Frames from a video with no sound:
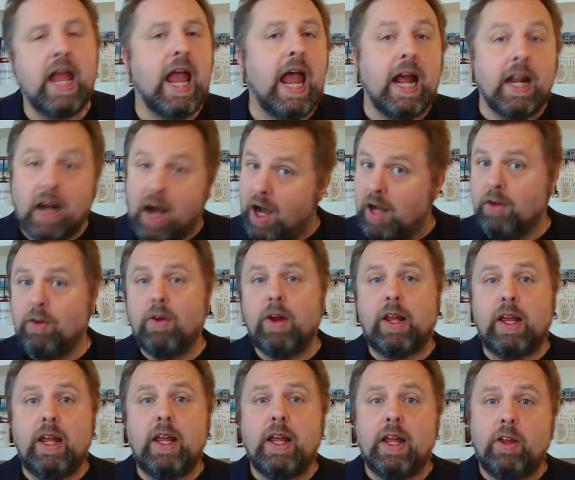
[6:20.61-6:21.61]
And
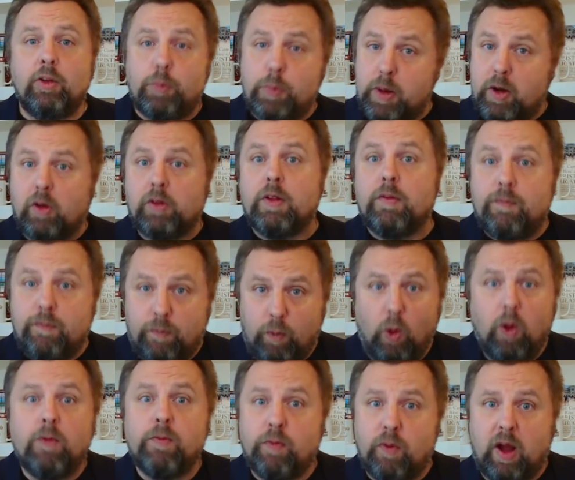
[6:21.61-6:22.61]
Hungary has been on the
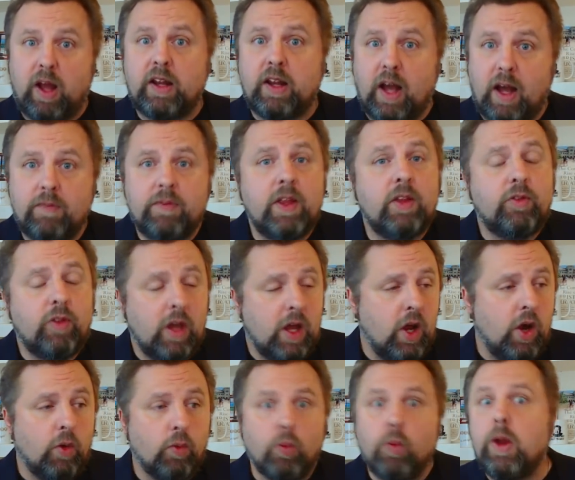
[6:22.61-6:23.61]
forefront of this
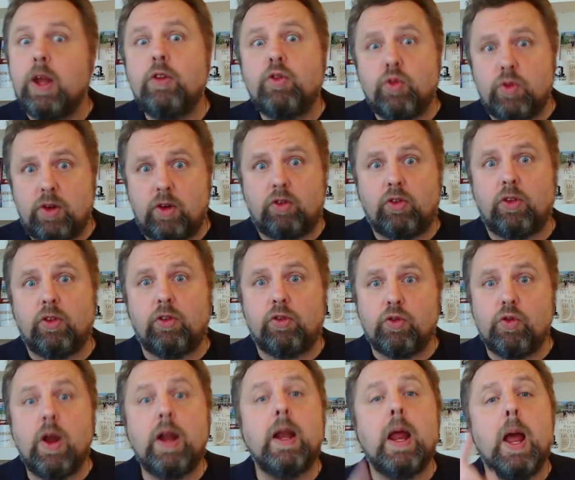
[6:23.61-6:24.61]
retraditionalist
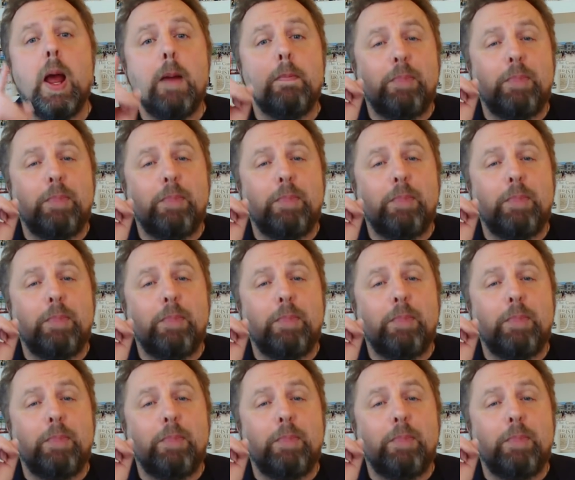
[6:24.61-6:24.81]
trend,